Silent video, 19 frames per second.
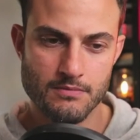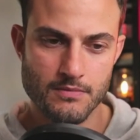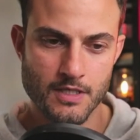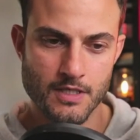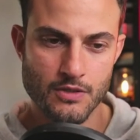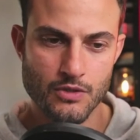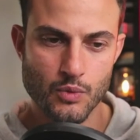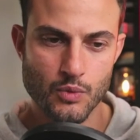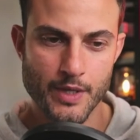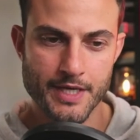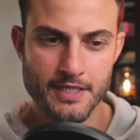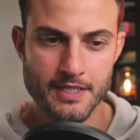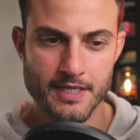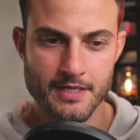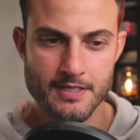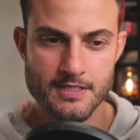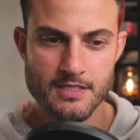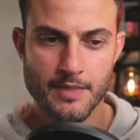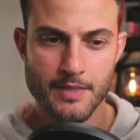a good way to
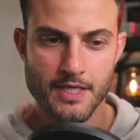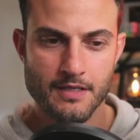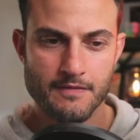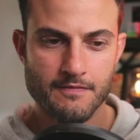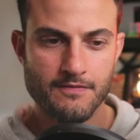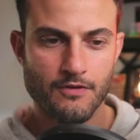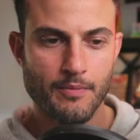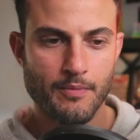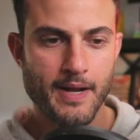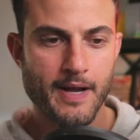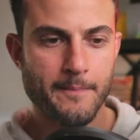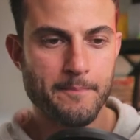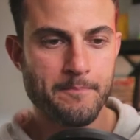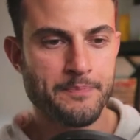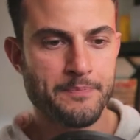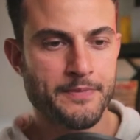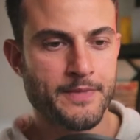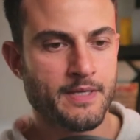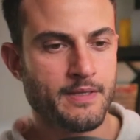get into medium format
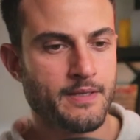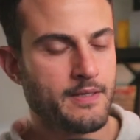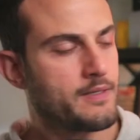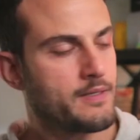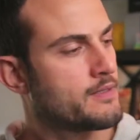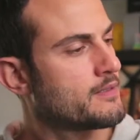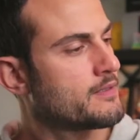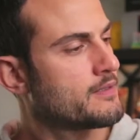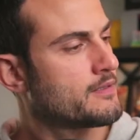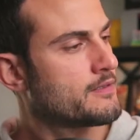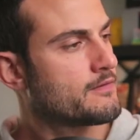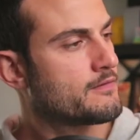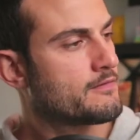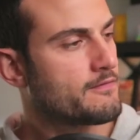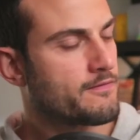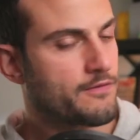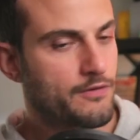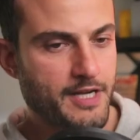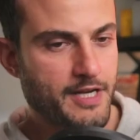
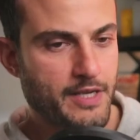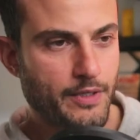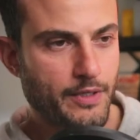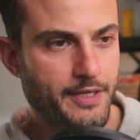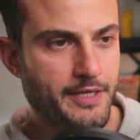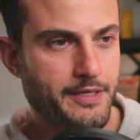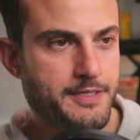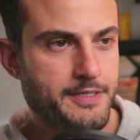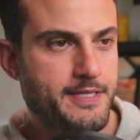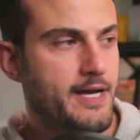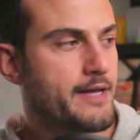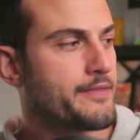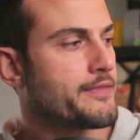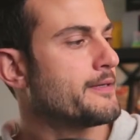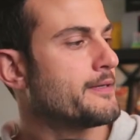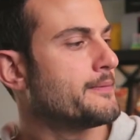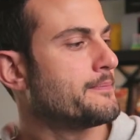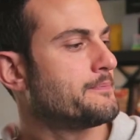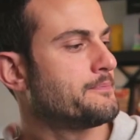for anyone else out
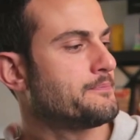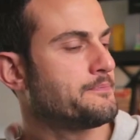there.